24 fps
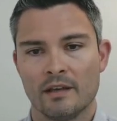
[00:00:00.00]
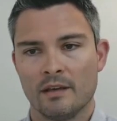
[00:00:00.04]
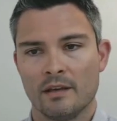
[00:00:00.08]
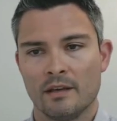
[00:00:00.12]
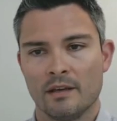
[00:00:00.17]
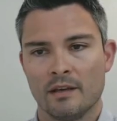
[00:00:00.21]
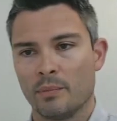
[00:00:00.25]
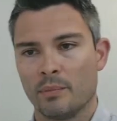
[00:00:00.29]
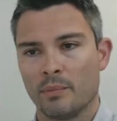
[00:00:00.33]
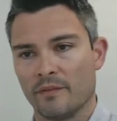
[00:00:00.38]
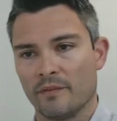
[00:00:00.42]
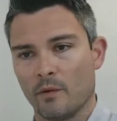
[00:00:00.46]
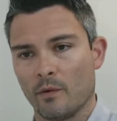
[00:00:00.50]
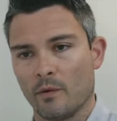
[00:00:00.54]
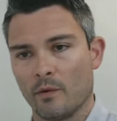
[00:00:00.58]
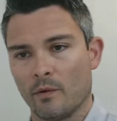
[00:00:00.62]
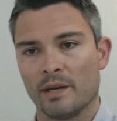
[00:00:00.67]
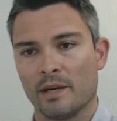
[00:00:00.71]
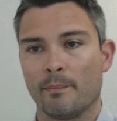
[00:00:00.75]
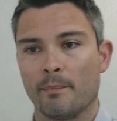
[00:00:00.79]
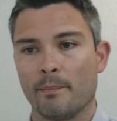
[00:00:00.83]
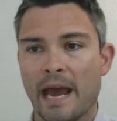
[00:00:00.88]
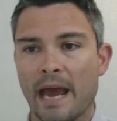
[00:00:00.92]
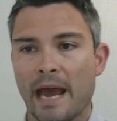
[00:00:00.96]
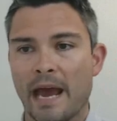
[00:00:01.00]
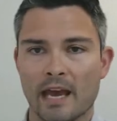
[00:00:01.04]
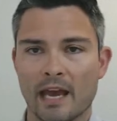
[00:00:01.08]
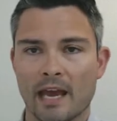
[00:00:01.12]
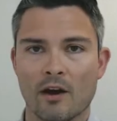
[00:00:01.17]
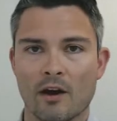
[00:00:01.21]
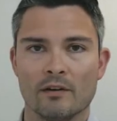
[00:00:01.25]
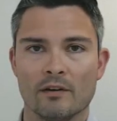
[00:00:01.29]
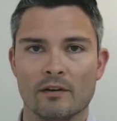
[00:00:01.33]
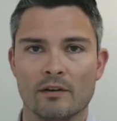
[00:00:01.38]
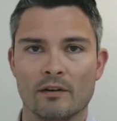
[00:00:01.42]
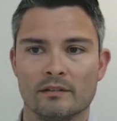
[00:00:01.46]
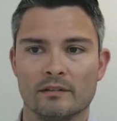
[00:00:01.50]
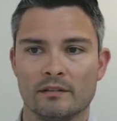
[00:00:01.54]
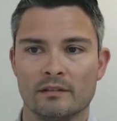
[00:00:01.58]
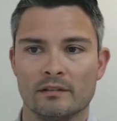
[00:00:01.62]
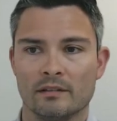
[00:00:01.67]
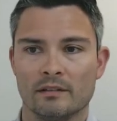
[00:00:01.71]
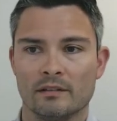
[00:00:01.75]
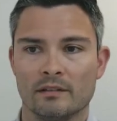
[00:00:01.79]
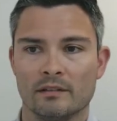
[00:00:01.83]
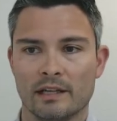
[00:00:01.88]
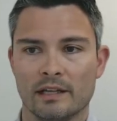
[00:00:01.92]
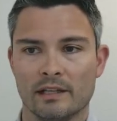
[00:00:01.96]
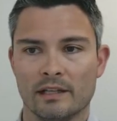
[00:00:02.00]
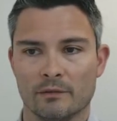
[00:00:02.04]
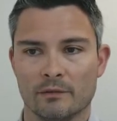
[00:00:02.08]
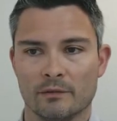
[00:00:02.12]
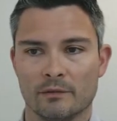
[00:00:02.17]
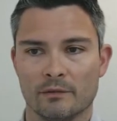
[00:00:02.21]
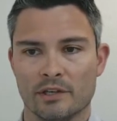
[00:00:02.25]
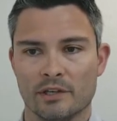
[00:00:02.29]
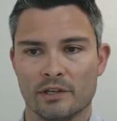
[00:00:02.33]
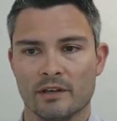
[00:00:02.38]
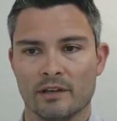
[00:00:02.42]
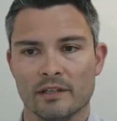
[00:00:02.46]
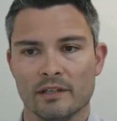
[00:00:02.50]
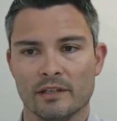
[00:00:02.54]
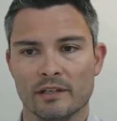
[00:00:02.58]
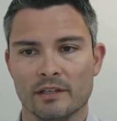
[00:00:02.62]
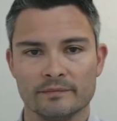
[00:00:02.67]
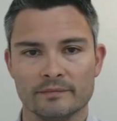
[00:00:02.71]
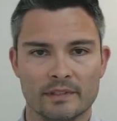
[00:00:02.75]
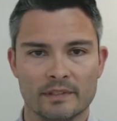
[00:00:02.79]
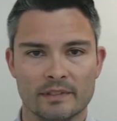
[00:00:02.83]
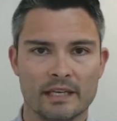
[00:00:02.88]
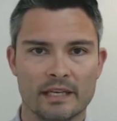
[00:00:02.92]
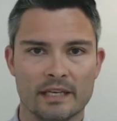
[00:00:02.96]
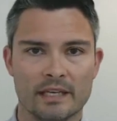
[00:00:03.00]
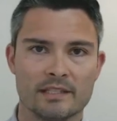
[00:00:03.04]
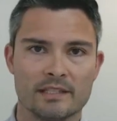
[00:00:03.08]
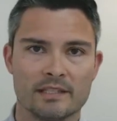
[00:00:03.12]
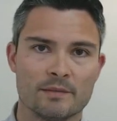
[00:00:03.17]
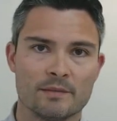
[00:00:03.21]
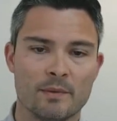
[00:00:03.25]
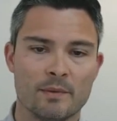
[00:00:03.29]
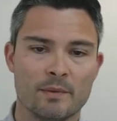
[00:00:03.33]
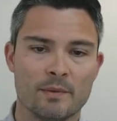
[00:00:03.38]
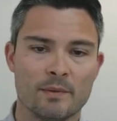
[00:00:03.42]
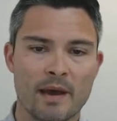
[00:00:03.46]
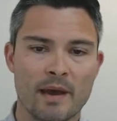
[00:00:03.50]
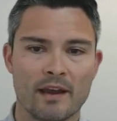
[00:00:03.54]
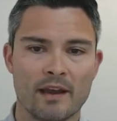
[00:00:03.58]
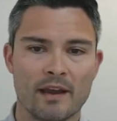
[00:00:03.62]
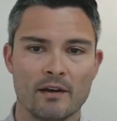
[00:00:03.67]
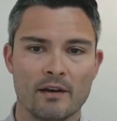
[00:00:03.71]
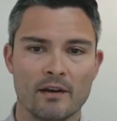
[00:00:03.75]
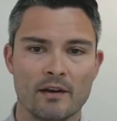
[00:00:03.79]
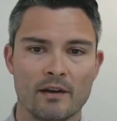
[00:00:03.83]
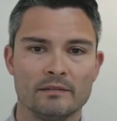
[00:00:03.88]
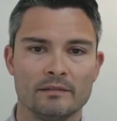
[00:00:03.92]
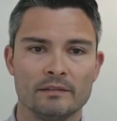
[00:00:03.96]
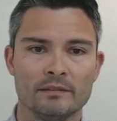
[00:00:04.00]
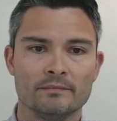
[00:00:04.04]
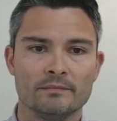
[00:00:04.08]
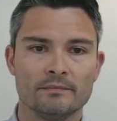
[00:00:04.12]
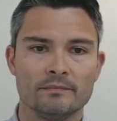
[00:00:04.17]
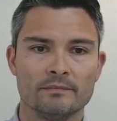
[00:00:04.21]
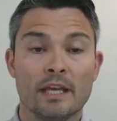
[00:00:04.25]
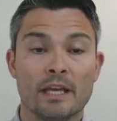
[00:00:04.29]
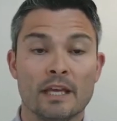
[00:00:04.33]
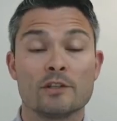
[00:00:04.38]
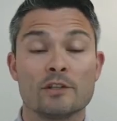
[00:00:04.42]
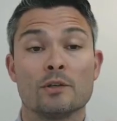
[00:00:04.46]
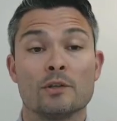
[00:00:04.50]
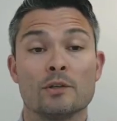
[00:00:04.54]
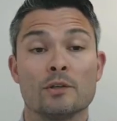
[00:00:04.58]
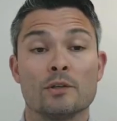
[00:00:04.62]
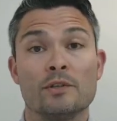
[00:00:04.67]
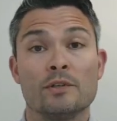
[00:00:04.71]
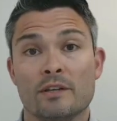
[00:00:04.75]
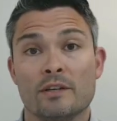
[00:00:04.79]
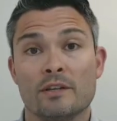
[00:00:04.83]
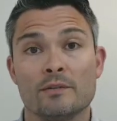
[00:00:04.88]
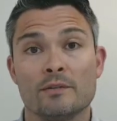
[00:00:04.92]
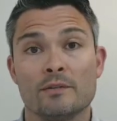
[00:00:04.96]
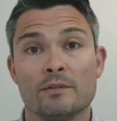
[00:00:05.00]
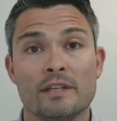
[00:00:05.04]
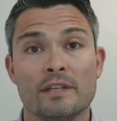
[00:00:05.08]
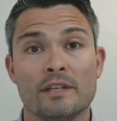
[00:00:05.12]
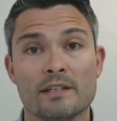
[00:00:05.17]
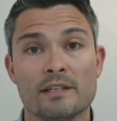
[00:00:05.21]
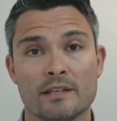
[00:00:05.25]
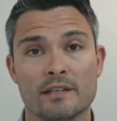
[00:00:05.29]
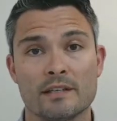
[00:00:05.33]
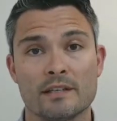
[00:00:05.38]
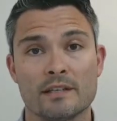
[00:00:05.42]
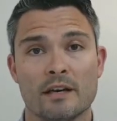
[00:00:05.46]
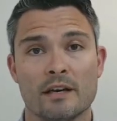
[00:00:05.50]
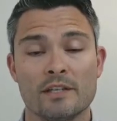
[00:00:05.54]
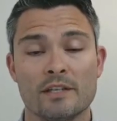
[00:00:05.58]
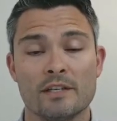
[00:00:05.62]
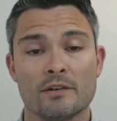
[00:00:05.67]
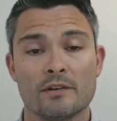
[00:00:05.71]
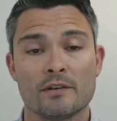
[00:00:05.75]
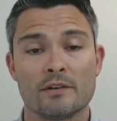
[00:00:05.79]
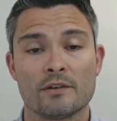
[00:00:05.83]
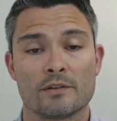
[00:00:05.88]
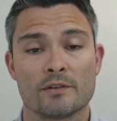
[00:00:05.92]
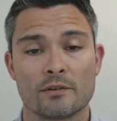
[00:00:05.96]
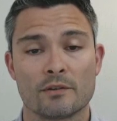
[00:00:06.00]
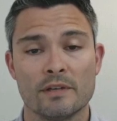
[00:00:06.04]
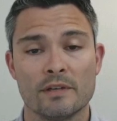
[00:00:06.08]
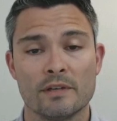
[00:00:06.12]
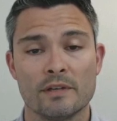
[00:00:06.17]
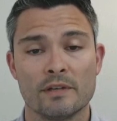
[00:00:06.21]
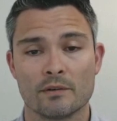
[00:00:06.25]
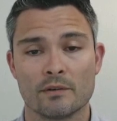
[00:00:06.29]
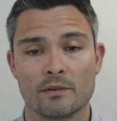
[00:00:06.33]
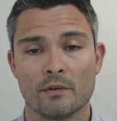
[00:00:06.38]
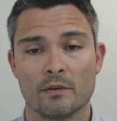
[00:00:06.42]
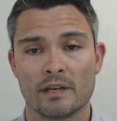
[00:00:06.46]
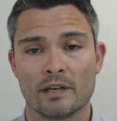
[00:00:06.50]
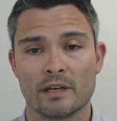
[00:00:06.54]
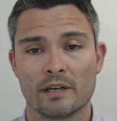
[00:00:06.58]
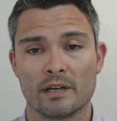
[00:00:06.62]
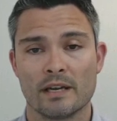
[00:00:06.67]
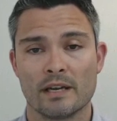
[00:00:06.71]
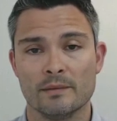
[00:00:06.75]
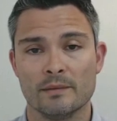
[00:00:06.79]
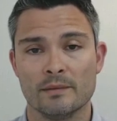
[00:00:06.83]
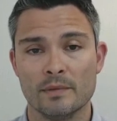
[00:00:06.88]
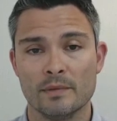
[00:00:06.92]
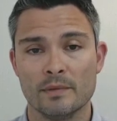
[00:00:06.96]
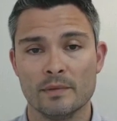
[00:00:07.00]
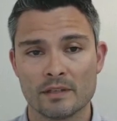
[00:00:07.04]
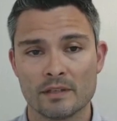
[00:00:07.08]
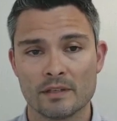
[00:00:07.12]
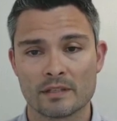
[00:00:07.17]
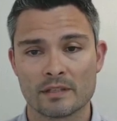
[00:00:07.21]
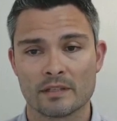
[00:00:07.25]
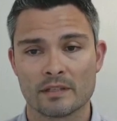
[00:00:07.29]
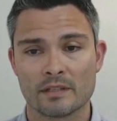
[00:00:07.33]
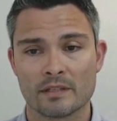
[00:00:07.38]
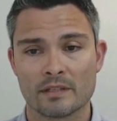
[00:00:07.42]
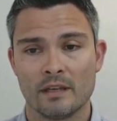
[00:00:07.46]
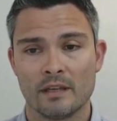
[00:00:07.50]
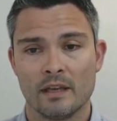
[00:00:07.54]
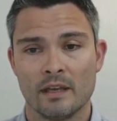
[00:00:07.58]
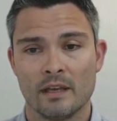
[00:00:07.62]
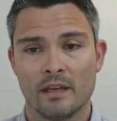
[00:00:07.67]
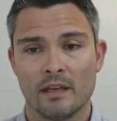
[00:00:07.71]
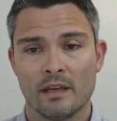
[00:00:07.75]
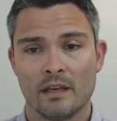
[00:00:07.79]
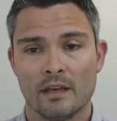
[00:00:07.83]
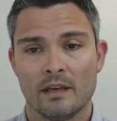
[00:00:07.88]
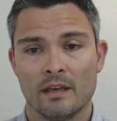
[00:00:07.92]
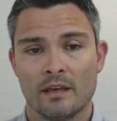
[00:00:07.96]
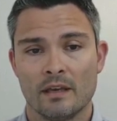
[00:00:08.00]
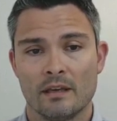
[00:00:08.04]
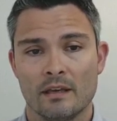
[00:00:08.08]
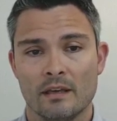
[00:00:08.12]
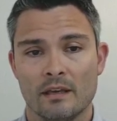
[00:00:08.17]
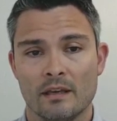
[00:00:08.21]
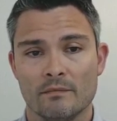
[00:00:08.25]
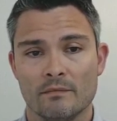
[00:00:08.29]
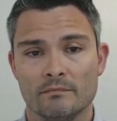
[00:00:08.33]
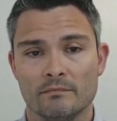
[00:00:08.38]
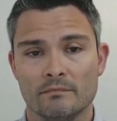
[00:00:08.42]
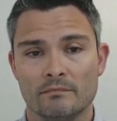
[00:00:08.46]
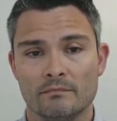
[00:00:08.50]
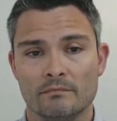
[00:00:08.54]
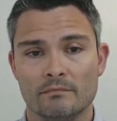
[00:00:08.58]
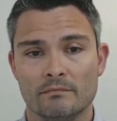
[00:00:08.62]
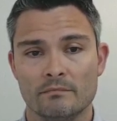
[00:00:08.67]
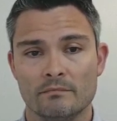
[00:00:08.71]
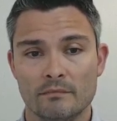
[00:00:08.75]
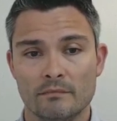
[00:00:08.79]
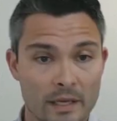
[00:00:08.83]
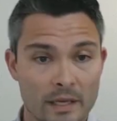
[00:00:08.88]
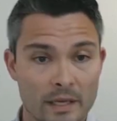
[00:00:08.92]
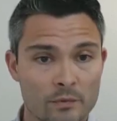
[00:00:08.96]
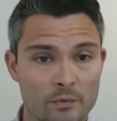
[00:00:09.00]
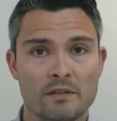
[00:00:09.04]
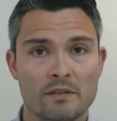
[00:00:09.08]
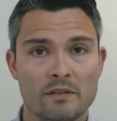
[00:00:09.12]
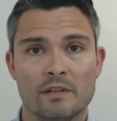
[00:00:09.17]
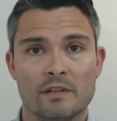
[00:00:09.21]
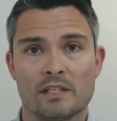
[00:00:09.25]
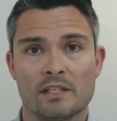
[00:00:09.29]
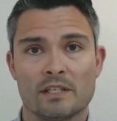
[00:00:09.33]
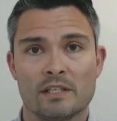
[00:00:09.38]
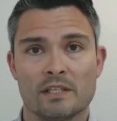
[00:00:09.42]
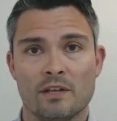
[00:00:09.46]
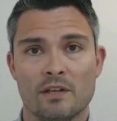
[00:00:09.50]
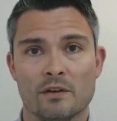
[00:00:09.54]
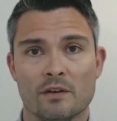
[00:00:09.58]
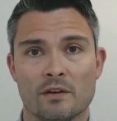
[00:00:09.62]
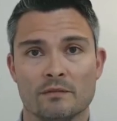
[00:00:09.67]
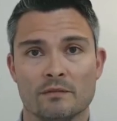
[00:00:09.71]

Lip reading: But if I wanted to back out, I click return and it sends me back out. And so in general, these are how screens are organized in Munis. And we'll see you in the next video.